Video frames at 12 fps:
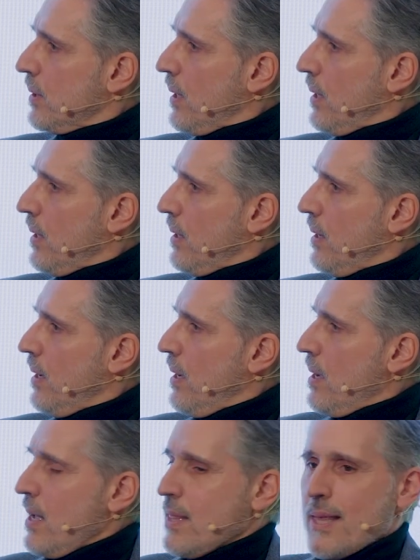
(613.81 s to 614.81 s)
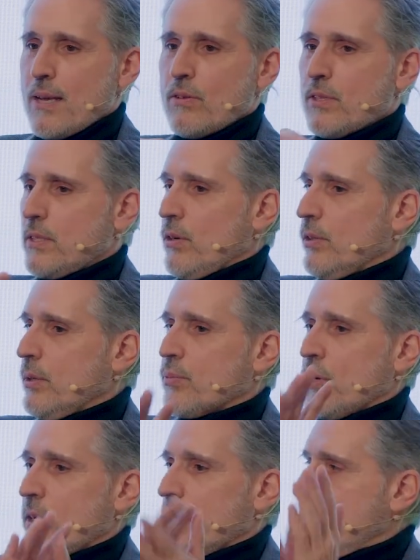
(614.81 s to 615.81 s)
Okay. And then you sold the
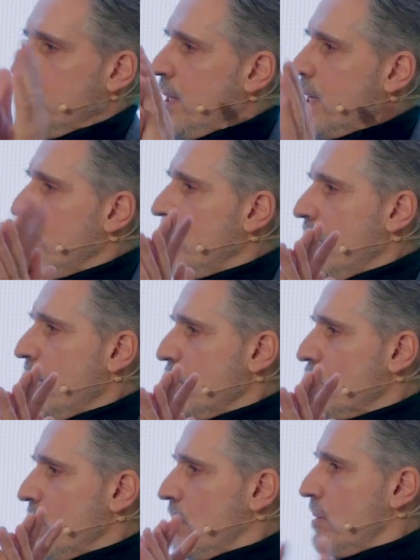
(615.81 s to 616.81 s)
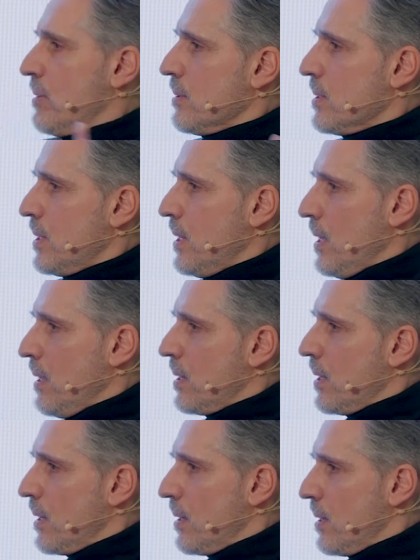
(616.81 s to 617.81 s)
product and arrivederci. You don't see
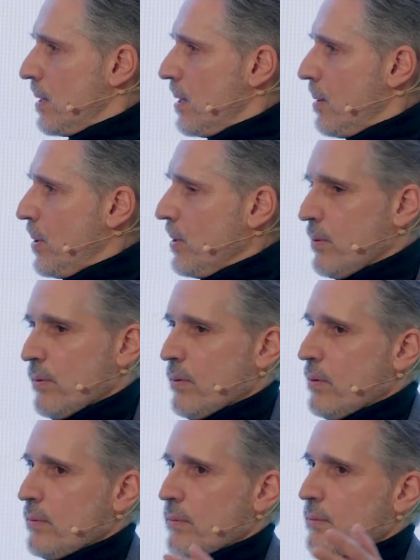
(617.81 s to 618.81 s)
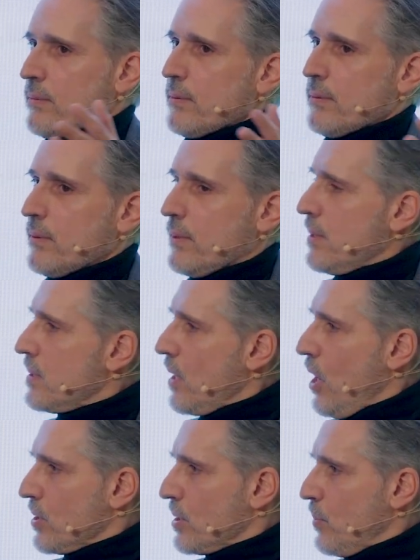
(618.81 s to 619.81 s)
anything about it's
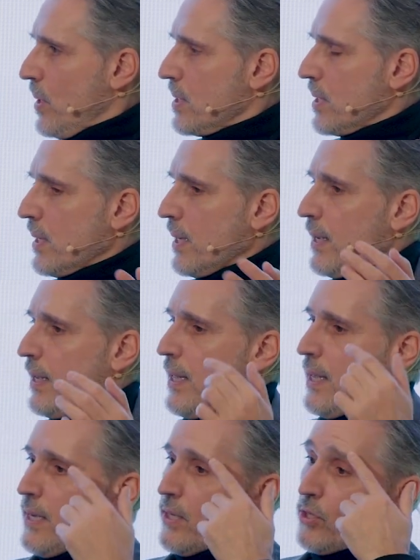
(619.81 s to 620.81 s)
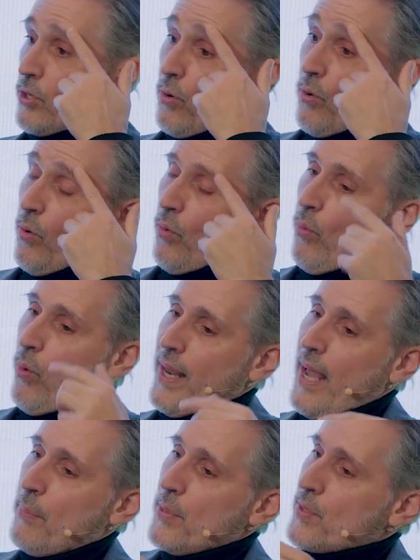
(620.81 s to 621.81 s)
lost, basically. So what
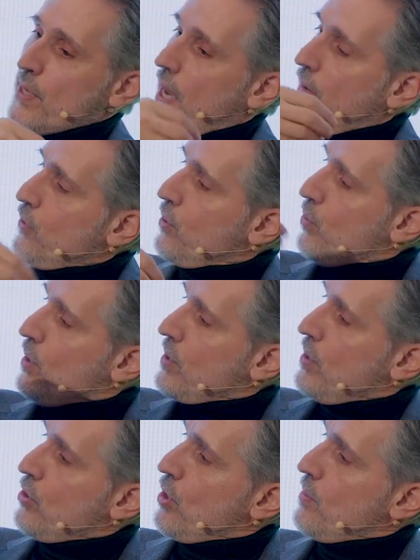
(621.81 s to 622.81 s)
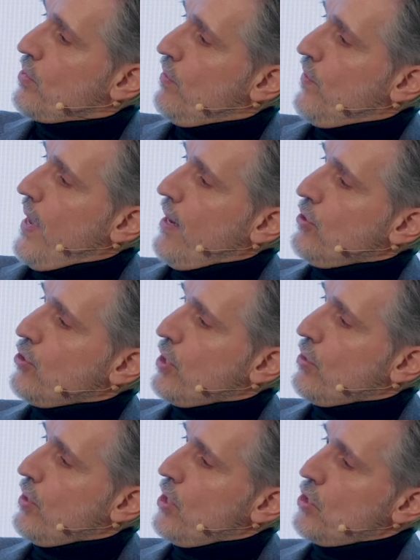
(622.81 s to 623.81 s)
happens afterwards in terms of value
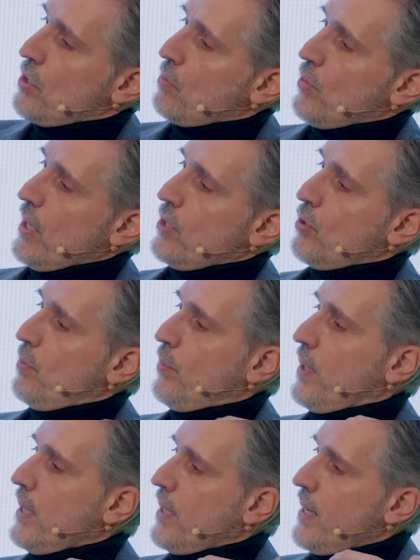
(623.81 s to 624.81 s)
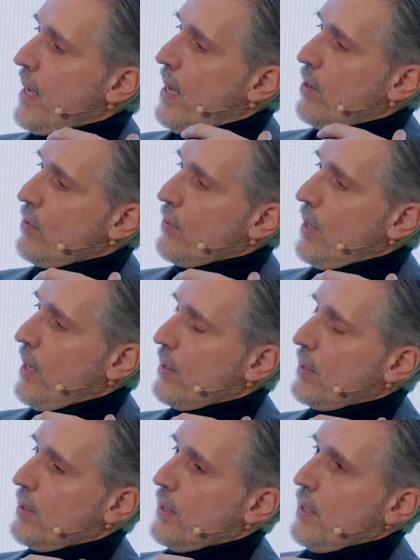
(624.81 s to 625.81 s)
generation? The brand is completely out of that.
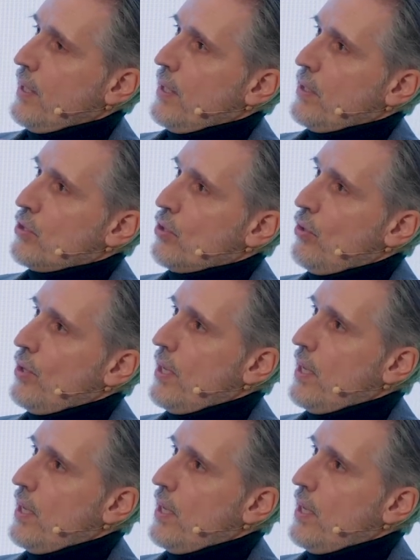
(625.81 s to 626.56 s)
So